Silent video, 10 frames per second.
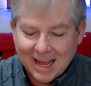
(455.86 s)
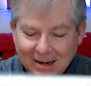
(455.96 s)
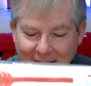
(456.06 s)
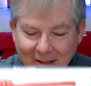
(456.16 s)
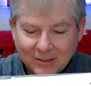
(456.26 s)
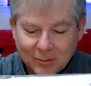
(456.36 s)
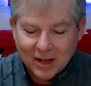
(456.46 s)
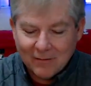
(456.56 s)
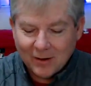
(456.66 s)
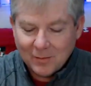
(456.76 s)
And these were
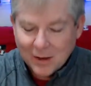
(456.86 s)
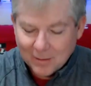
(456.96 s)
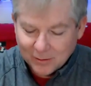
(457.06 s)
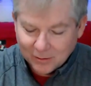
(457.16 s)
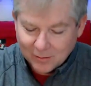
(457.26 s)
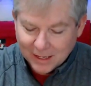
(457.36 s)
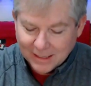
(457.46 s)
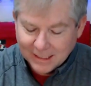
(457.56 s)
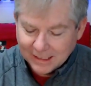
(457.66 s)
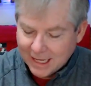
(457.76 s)
not very popular
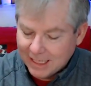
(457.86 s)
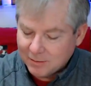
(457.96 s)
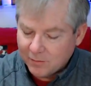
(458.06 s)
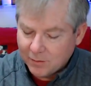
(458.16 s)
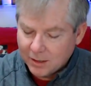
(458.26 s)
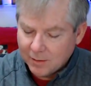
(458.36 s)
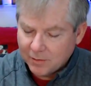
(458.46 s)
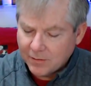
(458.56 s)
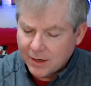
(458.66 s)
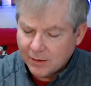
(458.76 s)
and didn't last but for a
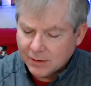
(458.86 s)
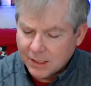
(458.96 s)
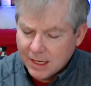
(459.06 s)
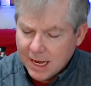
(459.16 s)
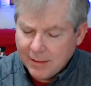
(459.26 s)
couple of years.